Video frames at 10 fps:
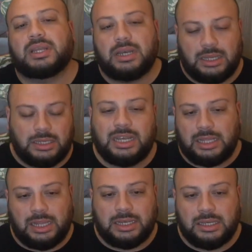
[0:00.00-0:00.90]
I didn't
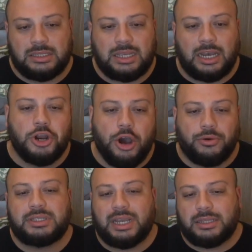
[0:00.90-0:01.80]
like this. I know
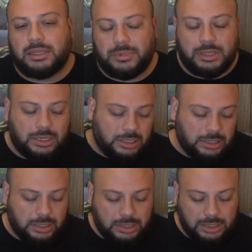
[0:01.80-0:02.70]
it's not
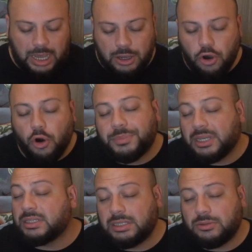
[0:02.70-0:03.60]
I hope
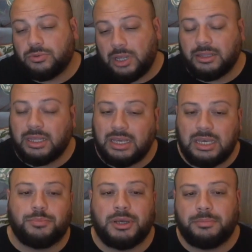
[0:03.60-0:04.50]
this isn't how they
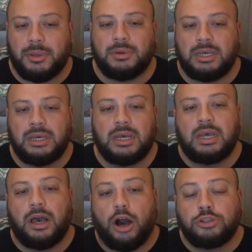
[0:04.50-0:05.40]
keep it. Maybe
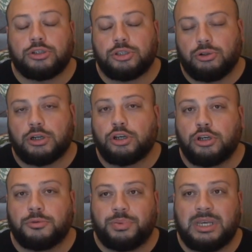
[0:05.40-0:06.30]
Hunter's Lore
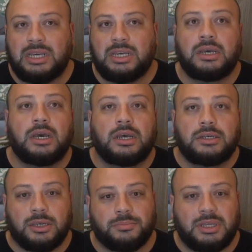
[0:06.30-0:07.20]
could be something